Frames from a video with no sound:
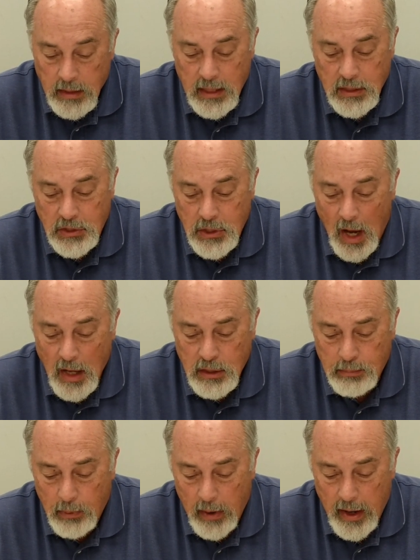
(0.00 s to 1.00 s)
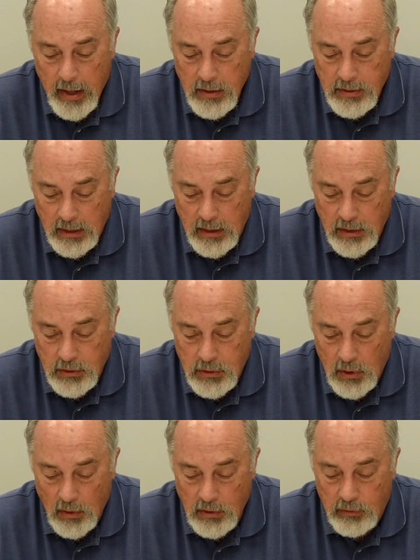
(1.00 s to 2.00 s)
Since John's prayers and
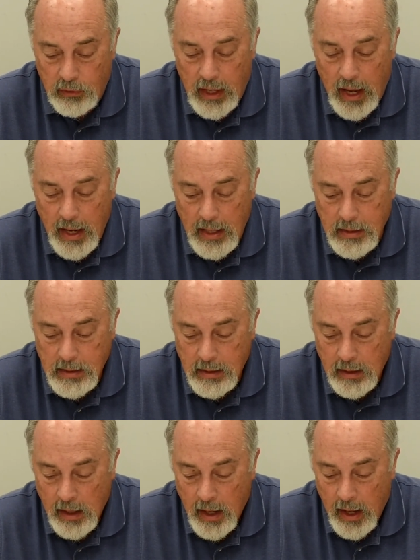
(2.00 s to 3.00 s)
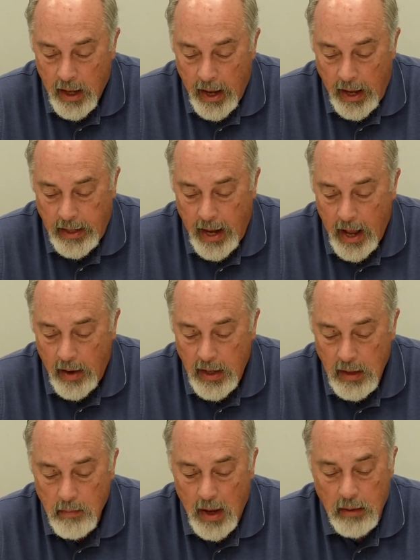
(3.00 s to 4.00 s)
concerns for Gaius and how
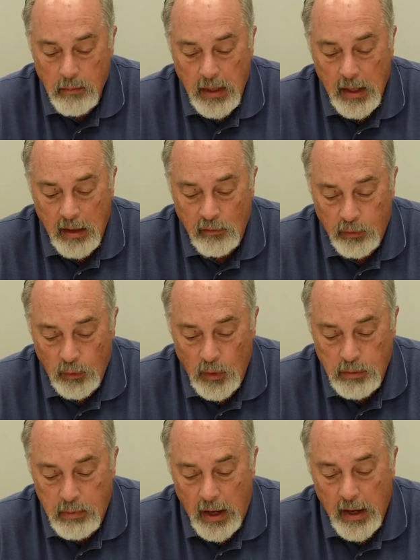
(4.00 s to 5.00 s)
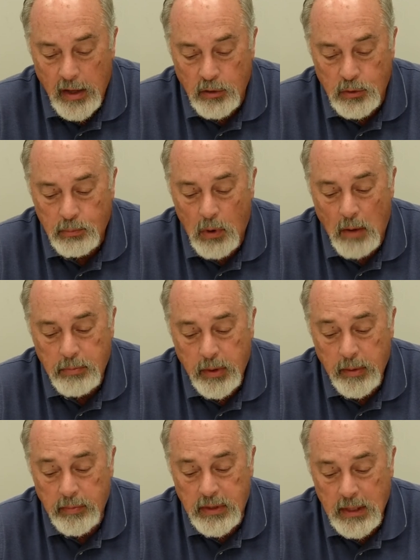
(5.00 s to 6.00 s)
he might be influenced by others
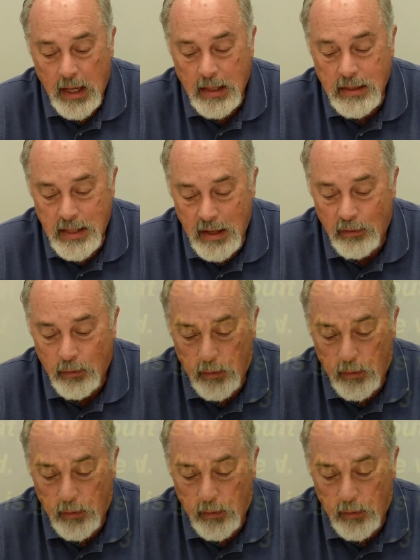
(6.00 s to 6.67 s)
prompted him to say, "Dear